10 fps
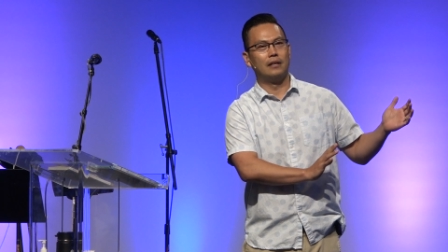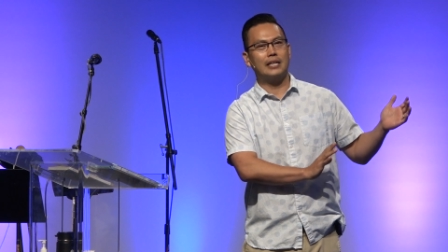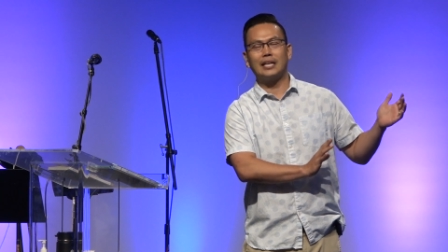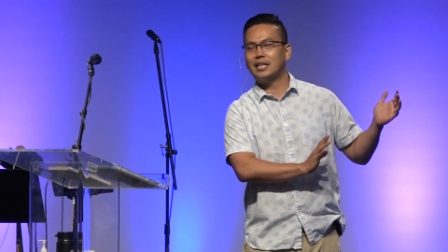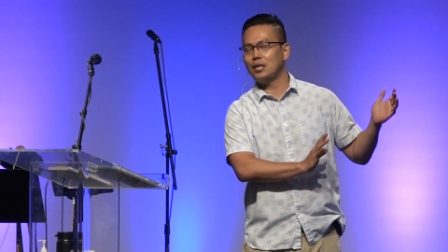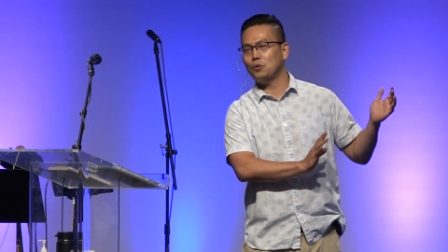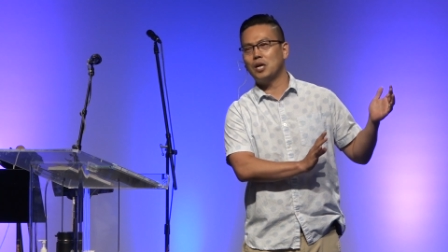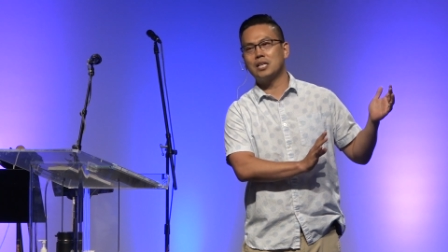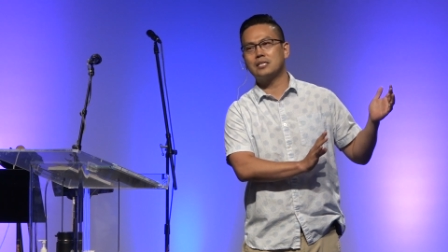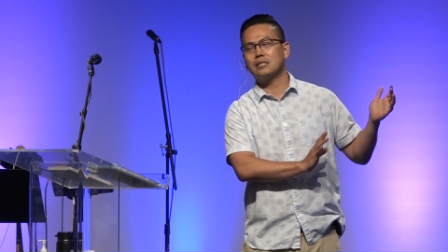that He
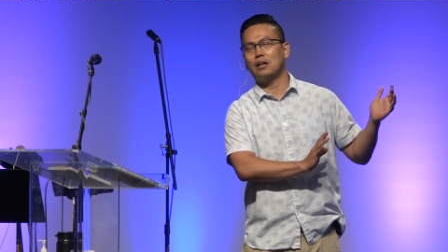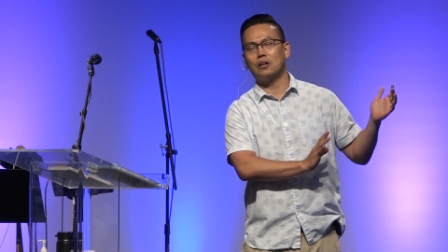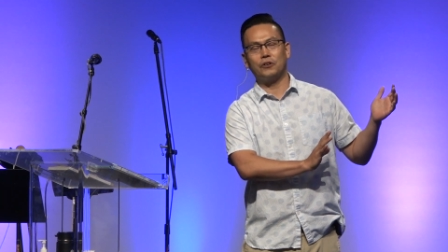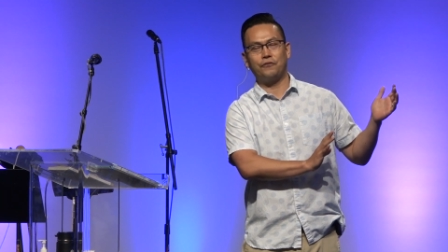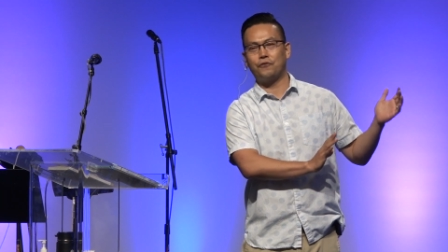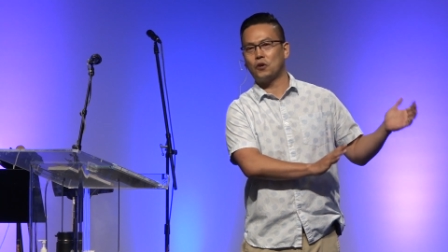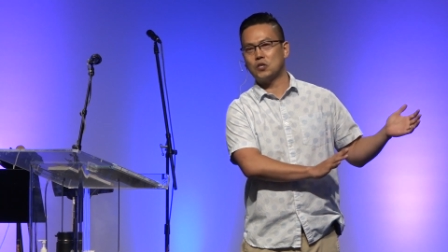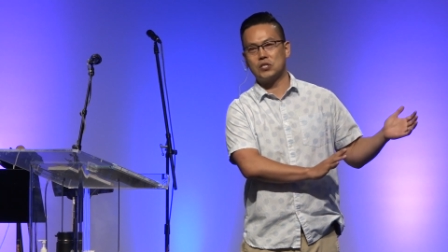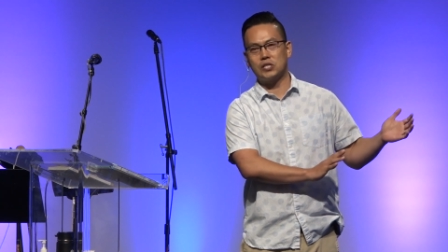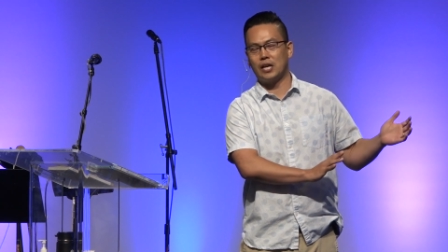was our
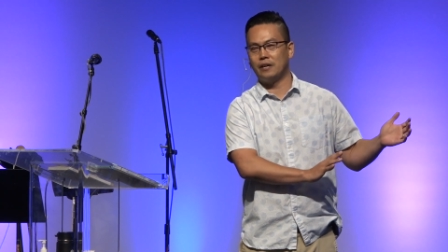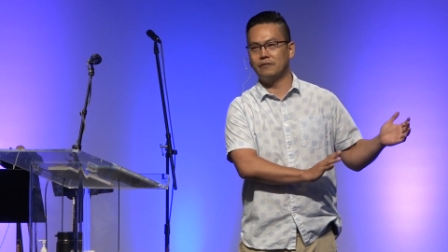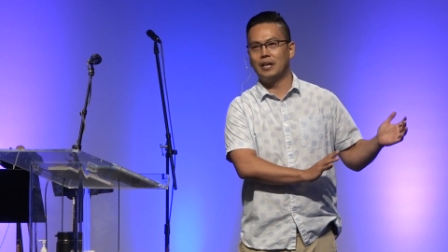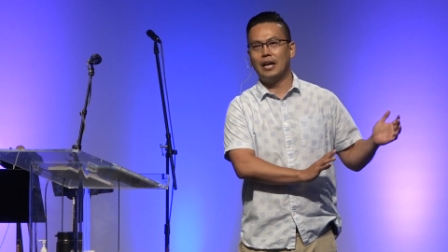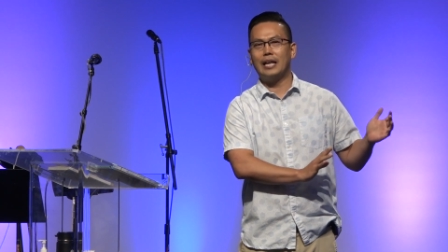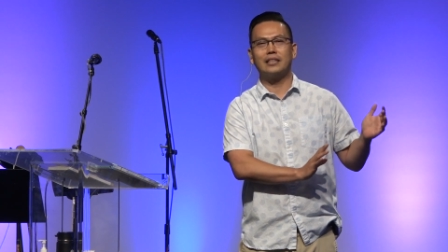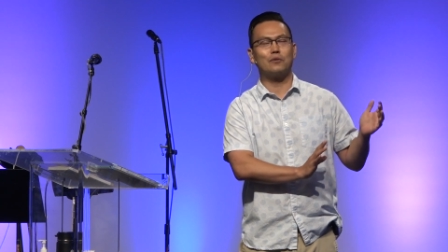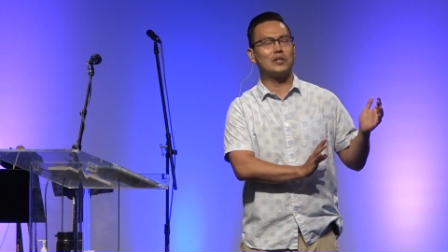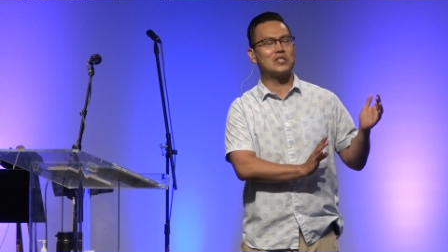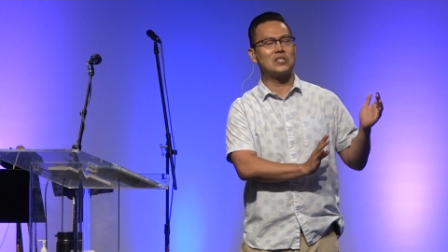first love, and there
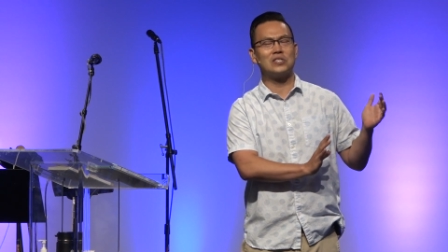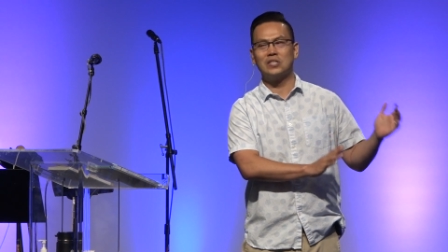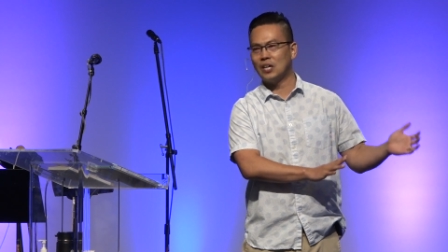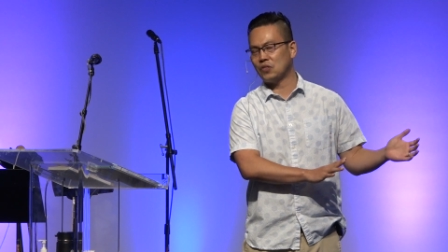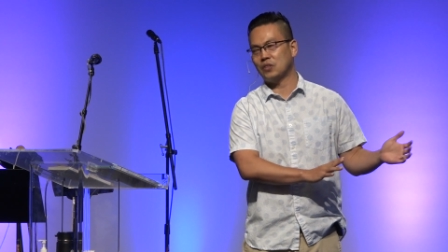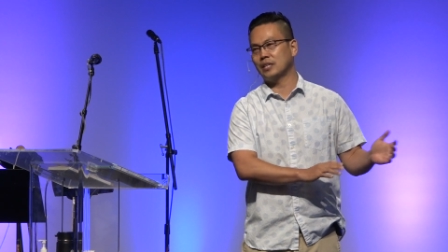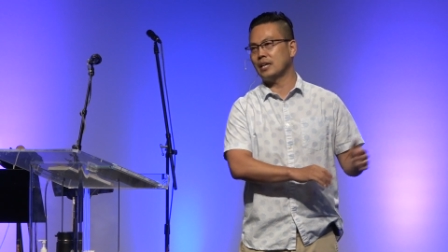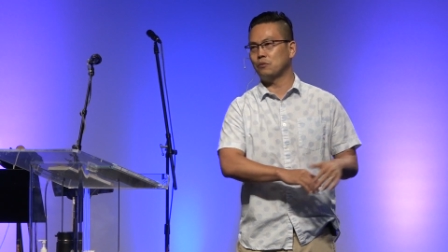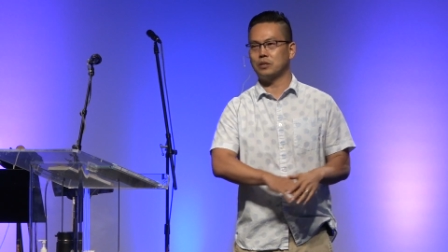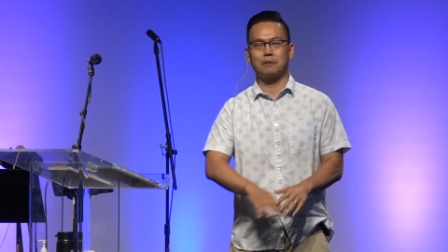was nothing
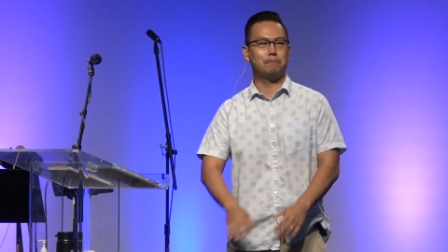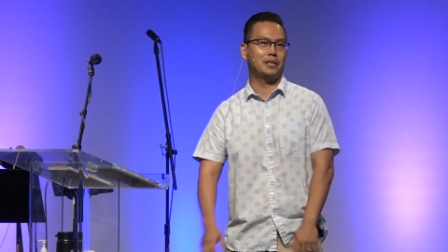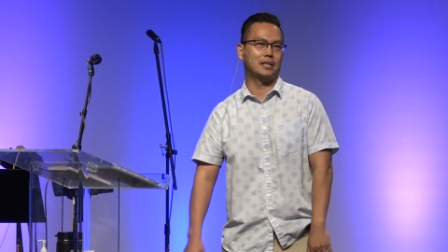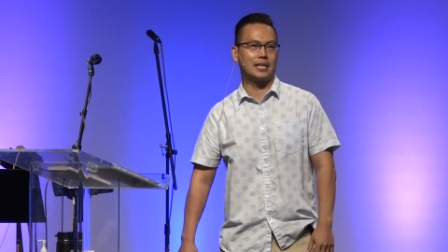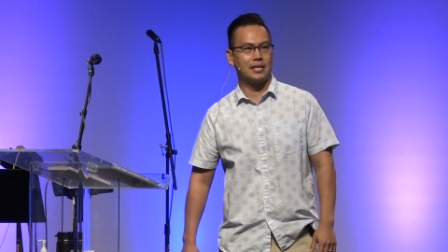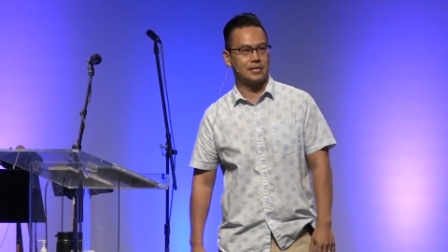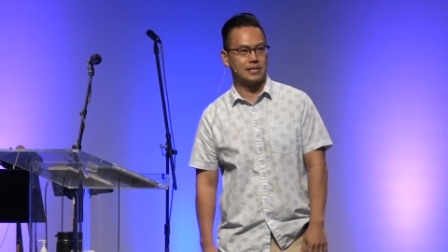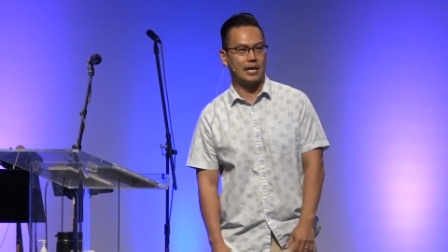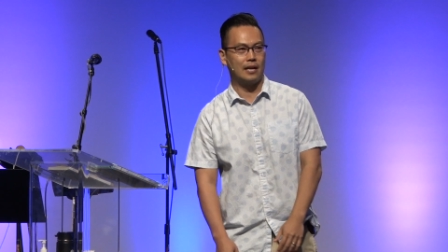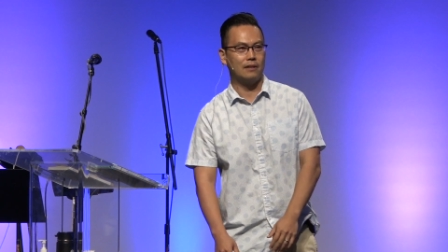that would compete against
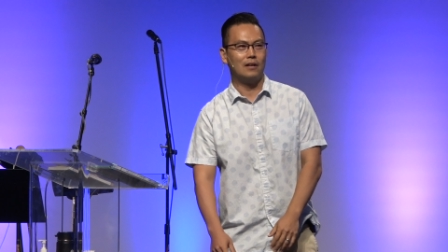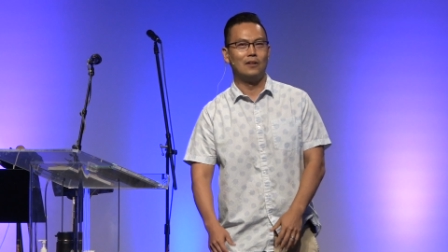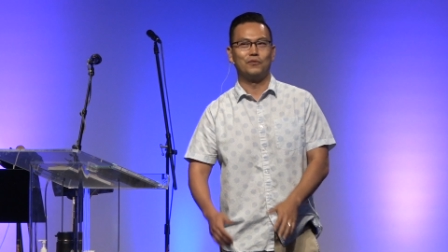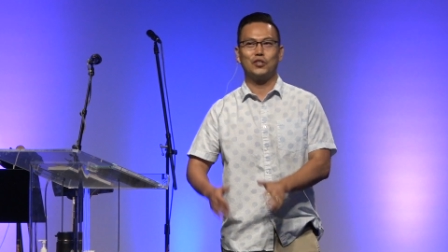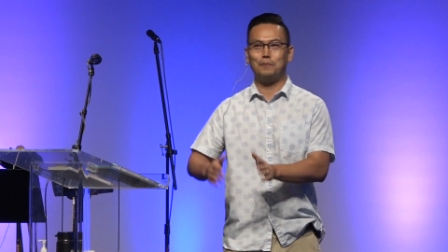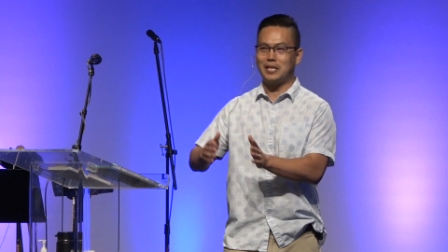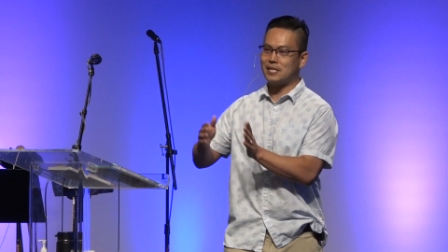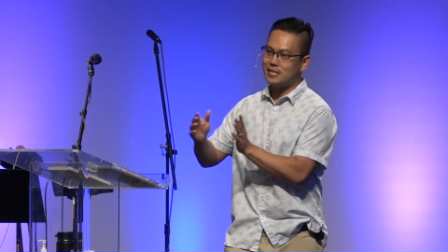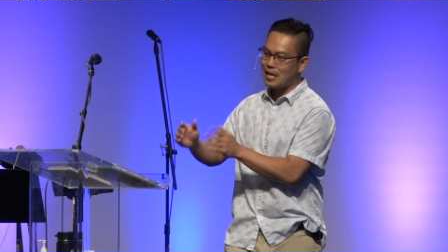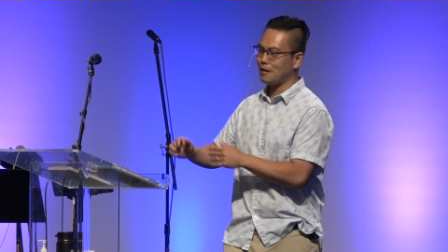that. To be
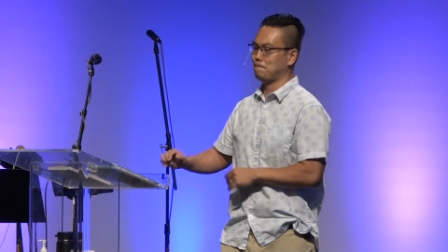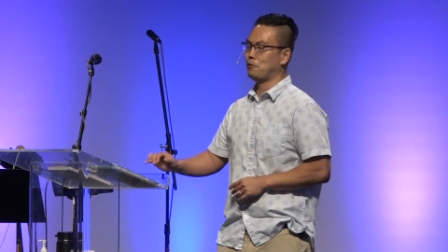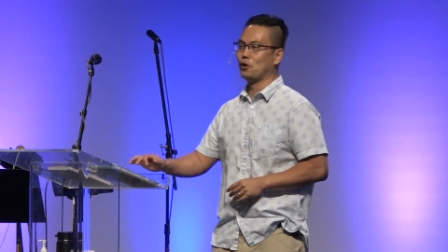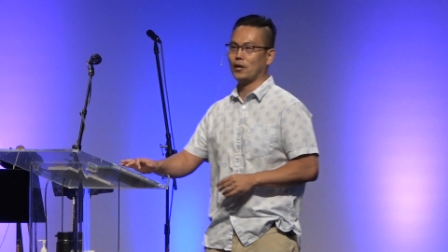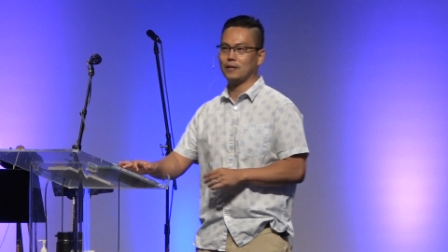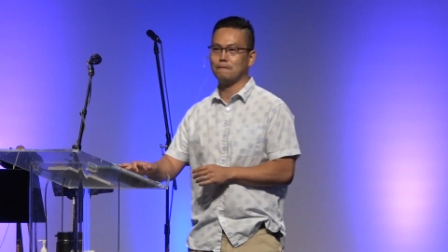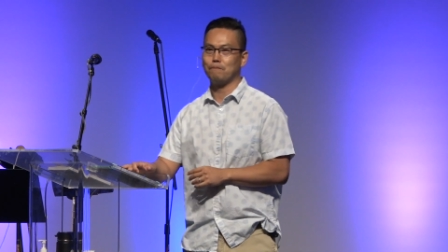set apart